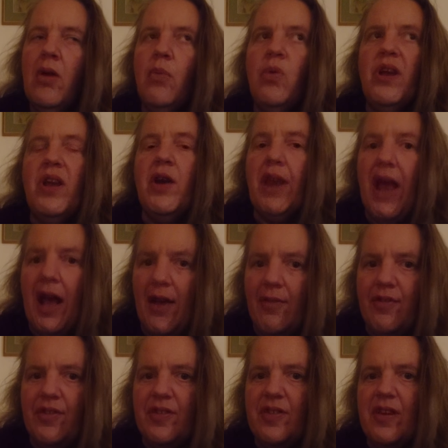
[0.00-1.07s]
We're going to
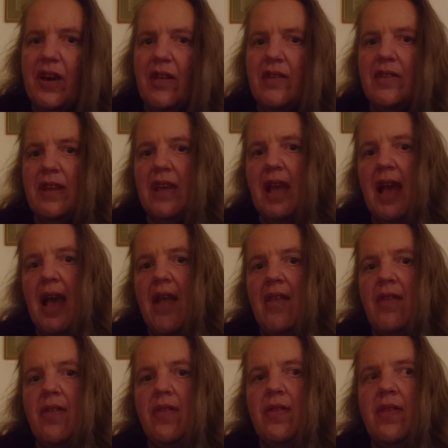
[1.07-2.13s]
have to start
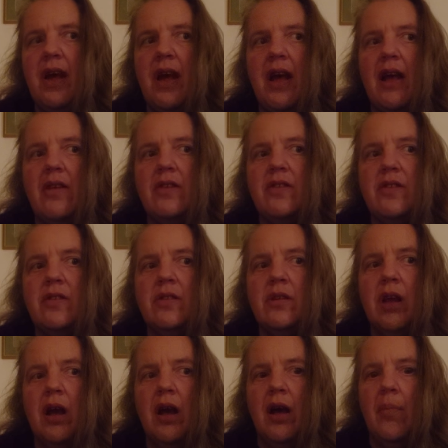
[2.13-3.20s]
again, that
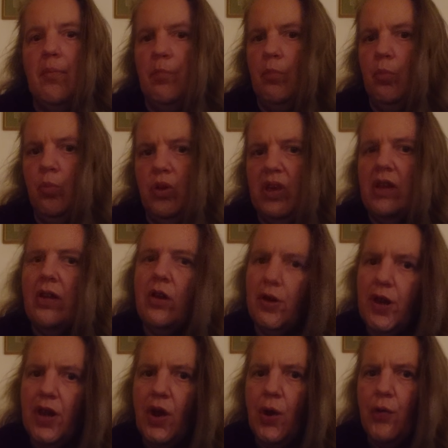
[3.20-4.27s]
we can
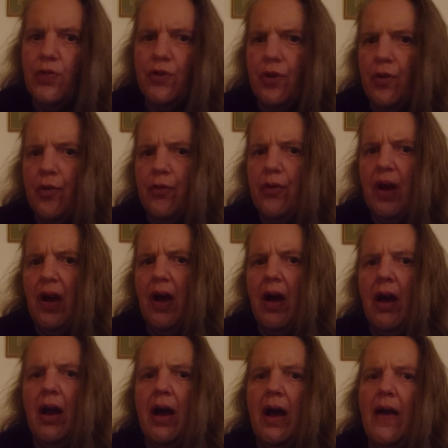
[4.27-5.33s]
only go so
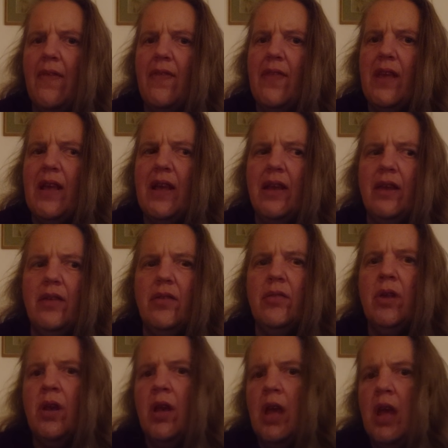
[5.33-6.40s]
far, and then
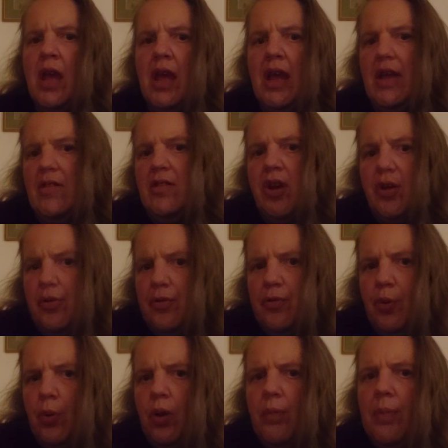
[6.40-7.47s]
it's going to
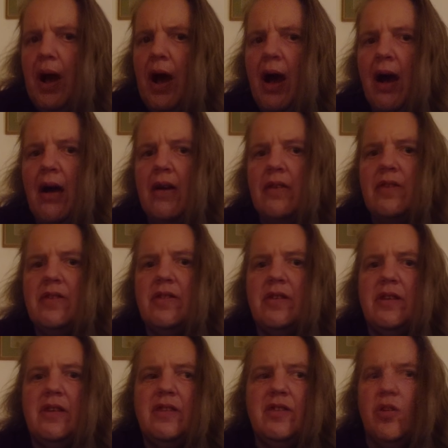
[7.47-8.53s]
fall apart
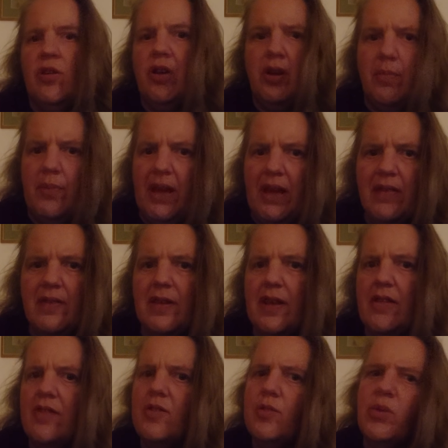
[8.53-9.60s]
and it's not going to make
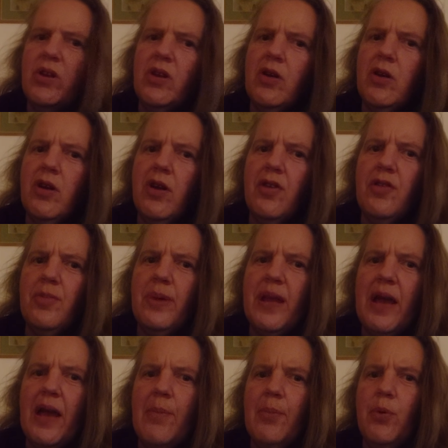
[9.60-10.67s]
sense, and we're not going to be
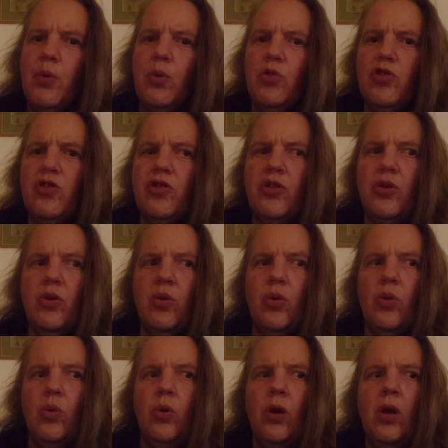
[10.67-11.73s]
able
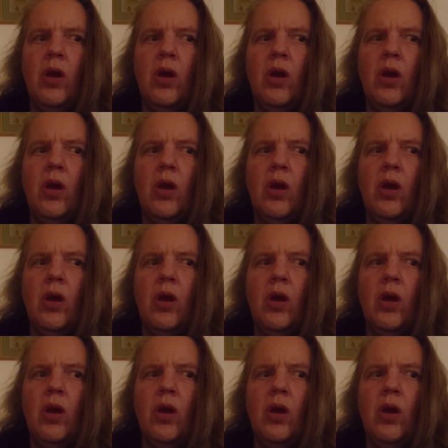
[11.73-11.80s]
to